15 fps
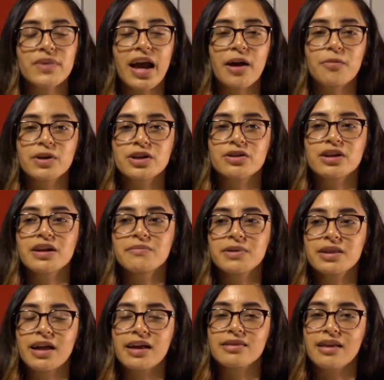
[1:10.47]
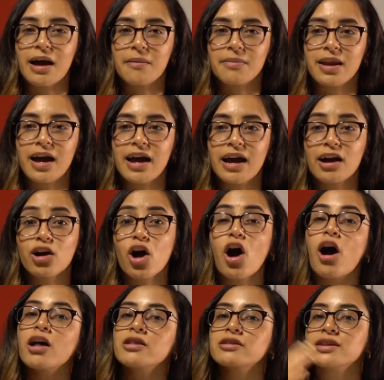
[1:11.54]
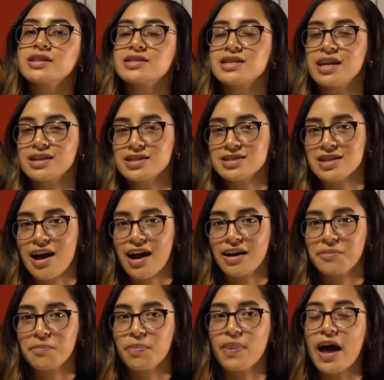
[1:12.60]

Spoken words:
And when you're given that tabla, a caller is then assigned.